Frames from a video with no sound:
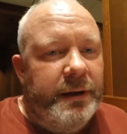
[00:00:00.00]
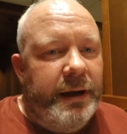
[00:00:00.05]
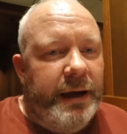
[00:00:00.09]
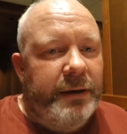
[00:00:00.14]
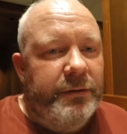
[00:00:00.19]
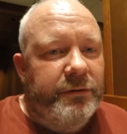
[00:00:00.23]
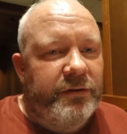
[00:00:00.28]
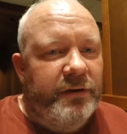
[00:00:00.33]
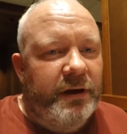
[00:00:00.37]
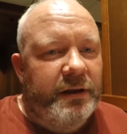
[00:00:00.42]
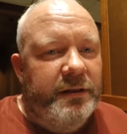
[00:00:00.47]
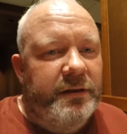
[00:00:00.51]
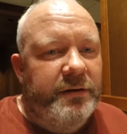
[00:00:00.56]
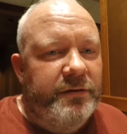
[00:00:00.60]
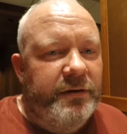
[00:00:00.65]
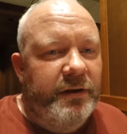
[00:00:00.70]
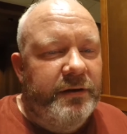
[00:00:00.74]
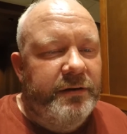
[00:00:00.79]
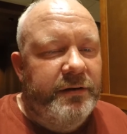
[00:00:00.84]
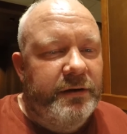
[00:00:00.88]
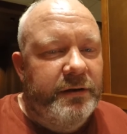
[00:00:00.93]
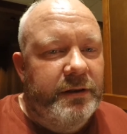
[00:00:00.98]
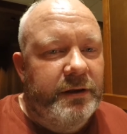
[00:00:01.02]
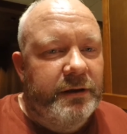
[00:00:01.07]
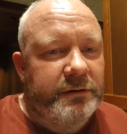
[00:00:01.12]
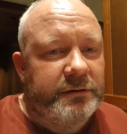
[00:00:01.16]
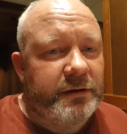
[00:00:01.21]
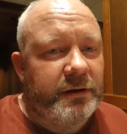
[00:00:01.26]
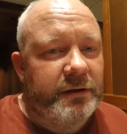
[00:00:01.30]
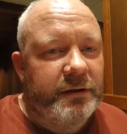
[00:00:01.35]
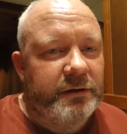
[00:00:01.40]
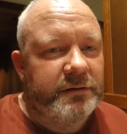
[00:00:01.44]
outside the city
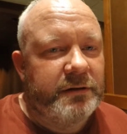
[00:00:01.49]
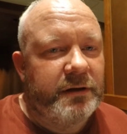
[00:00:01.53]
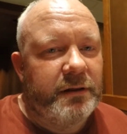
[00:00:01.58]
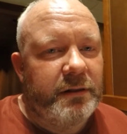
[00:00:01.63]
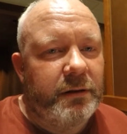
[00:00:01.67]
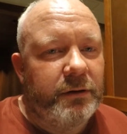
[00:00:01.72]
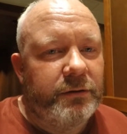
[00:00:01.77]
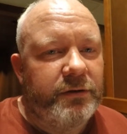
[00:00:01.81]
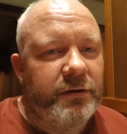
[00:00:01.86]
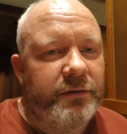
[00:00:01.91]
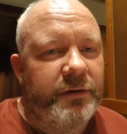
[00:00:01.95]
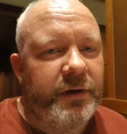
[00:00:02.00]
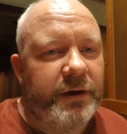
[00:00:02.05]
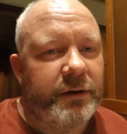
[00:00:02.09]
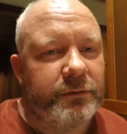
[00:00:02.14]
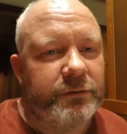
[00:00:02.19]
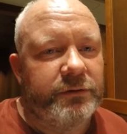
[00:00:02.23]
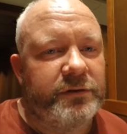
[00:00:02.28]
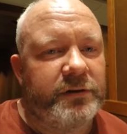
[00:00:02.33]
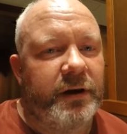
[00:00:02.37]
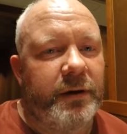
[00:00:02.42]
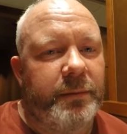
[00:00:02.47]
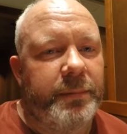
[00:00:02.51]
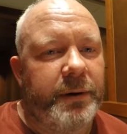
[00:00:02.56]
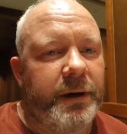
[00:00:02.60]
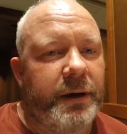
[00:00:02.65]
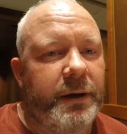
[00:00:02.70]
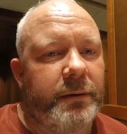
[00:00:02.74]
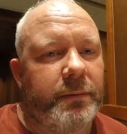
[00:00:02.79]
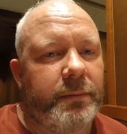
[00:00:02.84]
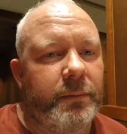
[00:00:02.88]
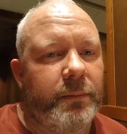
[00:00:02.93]
there's a lot of hills to
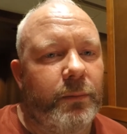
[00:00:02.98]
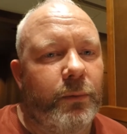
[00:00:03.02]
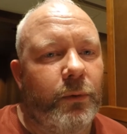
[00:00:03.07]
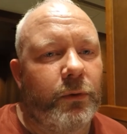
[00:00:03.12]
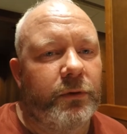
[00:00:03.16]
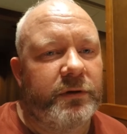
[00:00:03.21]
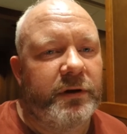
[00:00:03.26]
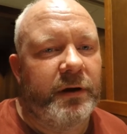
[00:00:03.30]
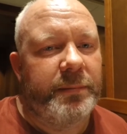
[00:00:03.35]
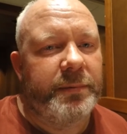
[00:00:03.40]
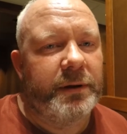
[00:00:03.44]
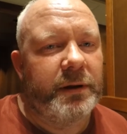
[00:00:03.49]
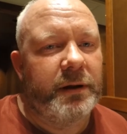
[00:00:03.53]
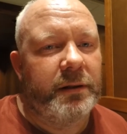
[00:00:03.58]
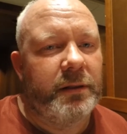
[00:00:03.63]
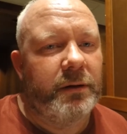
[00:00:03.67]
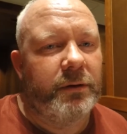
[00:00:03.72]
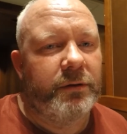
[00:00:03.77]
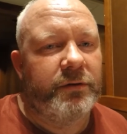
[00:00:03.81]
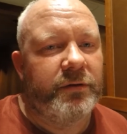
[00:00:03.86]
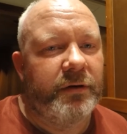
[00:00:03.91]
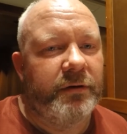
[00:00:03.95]
be walked up and a lot